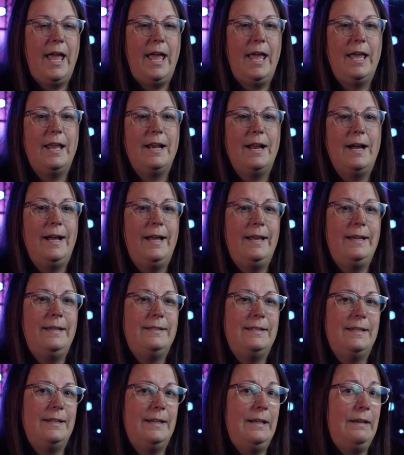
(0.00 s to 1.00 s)
and I
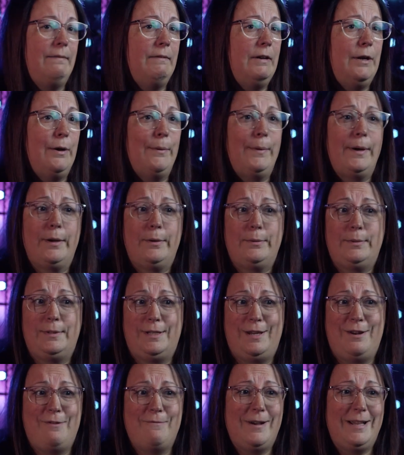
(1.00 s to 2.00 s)
didn't even know what
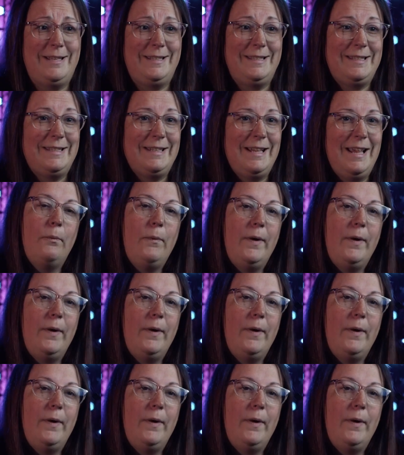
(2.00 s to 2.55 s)
hosting was.